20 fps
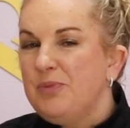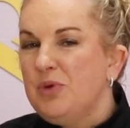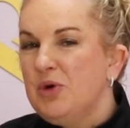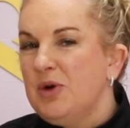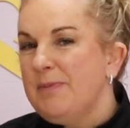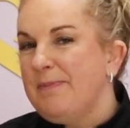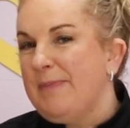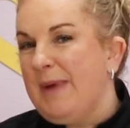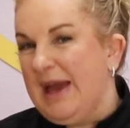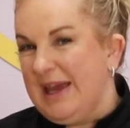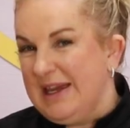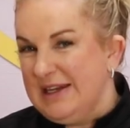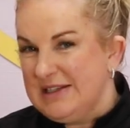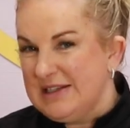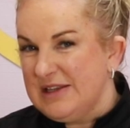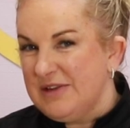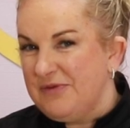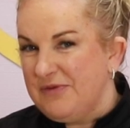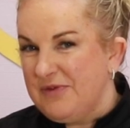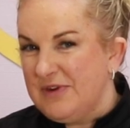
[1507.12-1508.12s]
put it back into
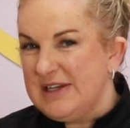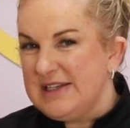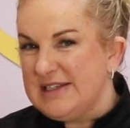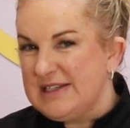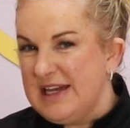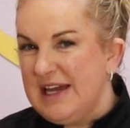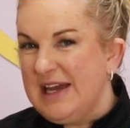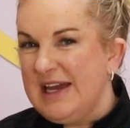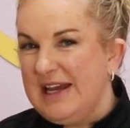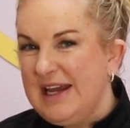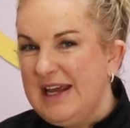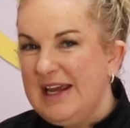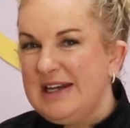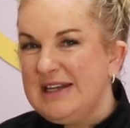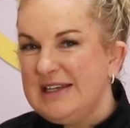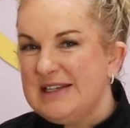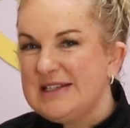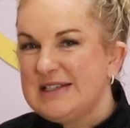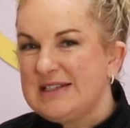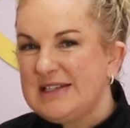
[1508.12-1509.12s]
the freezer at
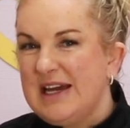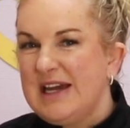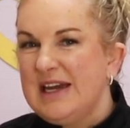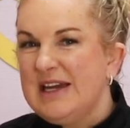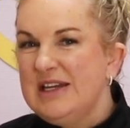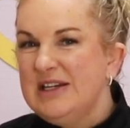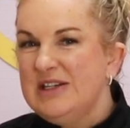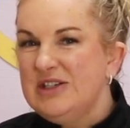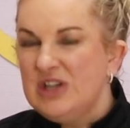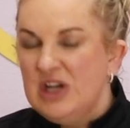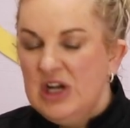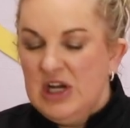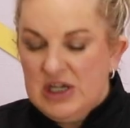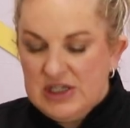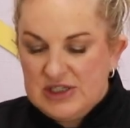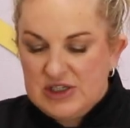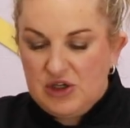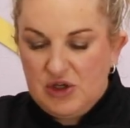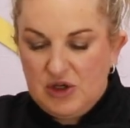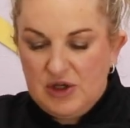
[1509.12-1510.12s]
any stage.
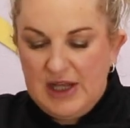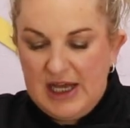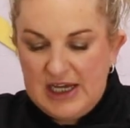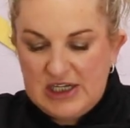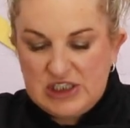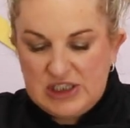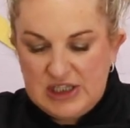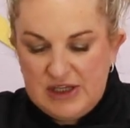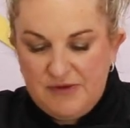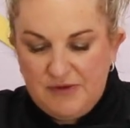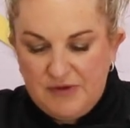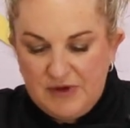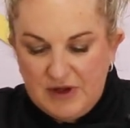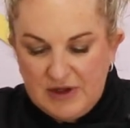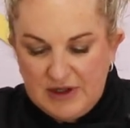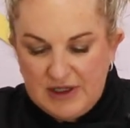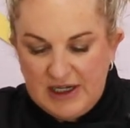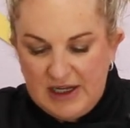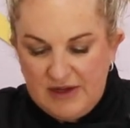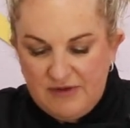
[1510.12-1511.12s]
So you'll actually
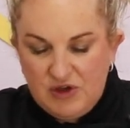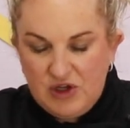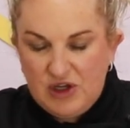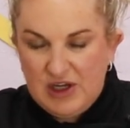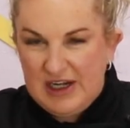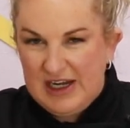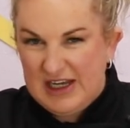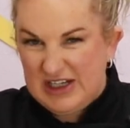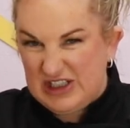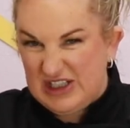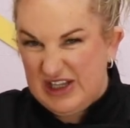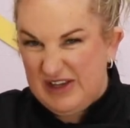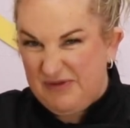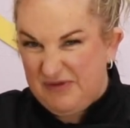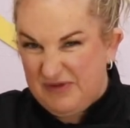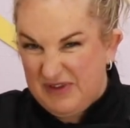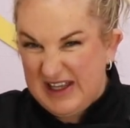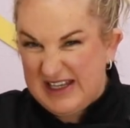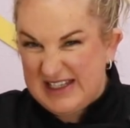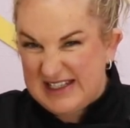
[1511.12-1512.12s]
feel it. If you can actually
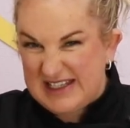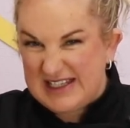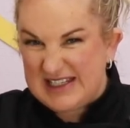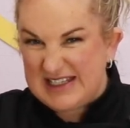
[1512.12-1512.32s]
flex the